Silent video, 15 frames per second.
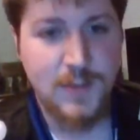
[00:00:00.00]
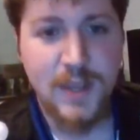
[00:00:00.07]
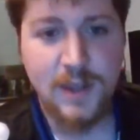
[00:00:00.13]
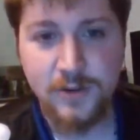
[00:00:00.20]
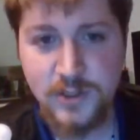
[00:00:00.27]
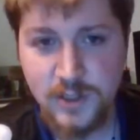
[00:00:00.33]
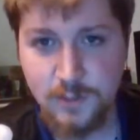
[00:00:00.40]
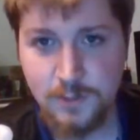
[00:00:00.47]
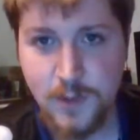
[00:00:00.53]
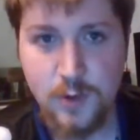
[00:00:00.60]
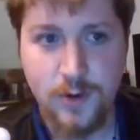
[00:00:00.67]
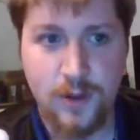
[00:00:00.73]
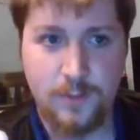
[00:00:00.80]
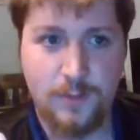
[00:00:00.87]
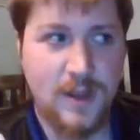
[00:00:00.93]
Peter
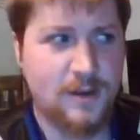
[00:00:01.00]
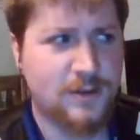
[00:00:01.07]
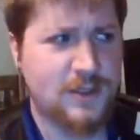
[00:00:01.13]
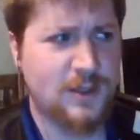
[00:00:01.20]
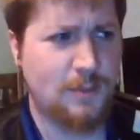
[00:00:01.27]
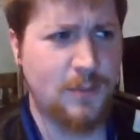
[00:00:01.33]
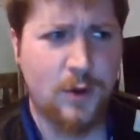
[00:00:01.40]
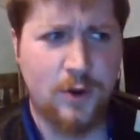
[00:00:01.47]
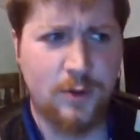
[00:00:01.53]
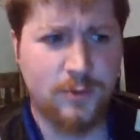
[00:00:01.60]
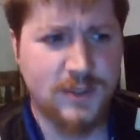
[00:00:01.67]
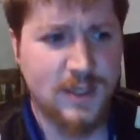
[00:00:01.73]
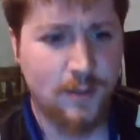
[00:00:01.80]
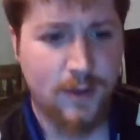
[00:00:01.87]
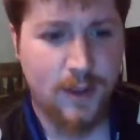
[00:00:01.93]
Sabota. Peter Sabota
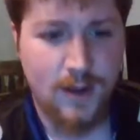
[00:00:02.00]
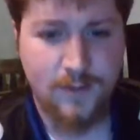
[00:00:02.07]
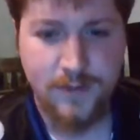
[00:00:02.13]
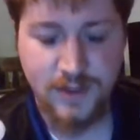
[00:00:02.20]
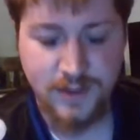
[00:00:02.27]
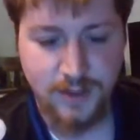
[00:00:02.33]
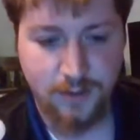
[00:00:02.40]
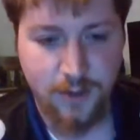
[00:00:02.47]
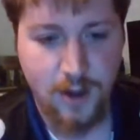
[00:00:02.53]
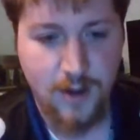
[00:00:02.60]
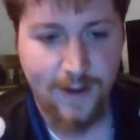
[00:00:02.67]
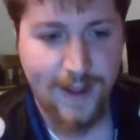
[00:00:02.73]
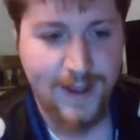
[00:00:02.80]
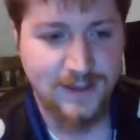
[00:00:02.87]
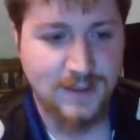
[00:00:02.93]
was coming off this
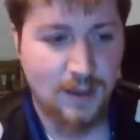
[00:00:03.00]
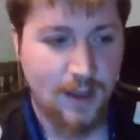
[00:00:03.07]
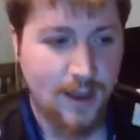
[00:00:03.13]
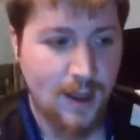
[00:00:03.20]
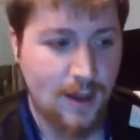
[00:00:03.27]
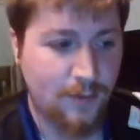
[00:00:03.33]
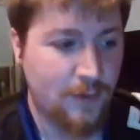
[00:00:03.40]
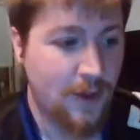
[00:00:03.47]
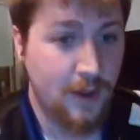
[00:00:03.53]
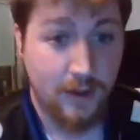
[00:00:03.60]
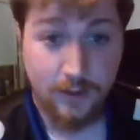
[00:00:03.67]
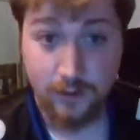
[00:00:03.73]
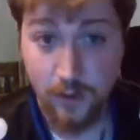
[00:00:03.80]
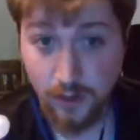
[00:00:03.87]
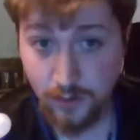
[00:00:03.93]
long ass layoff,
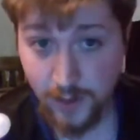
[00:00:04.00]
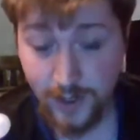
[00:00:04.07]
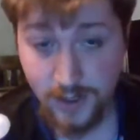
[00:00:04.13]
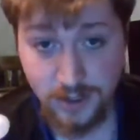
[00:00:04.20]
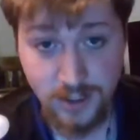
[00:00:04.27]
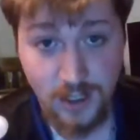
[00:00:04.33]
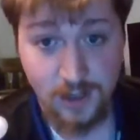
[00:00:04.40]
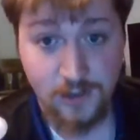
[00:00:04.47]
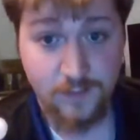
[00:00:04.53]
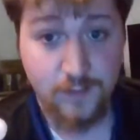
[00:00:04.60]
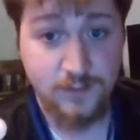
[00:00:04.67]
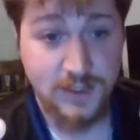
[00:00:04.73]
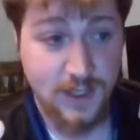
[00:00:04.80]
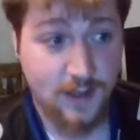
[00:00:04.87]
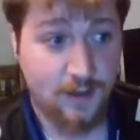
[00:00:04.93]
looked like a shell of
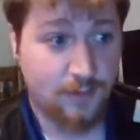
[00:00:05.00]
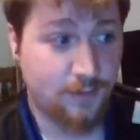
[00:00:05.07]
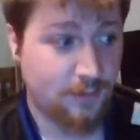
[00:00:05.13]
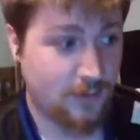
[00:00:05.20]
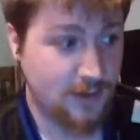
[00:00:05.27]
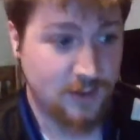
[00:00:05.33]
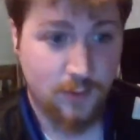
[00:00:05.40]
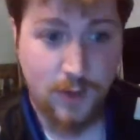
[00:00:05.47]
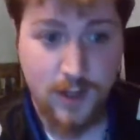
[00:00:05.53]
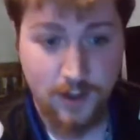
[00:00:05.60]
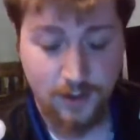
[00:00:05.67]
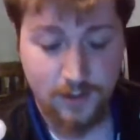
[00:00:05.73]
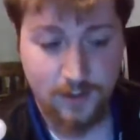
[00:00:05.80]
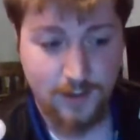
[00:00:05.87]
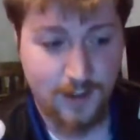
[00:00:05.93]
himself as
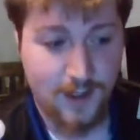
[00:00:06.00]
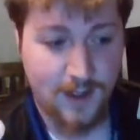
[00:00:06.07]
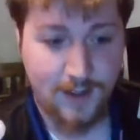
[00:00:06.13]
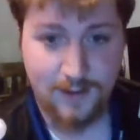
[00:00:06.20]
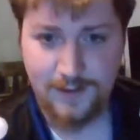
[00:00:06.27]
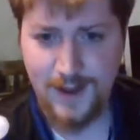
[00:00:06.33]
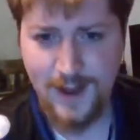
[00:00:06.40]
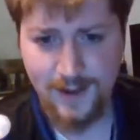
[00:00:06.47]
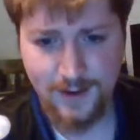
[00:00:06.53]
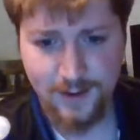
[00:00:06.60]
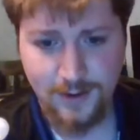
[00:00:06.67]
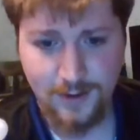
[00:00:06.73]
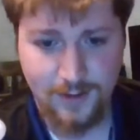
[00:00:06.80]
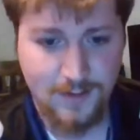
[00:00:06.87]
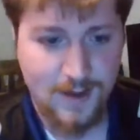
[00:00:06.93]
well. Not
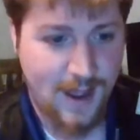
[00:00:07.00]
good.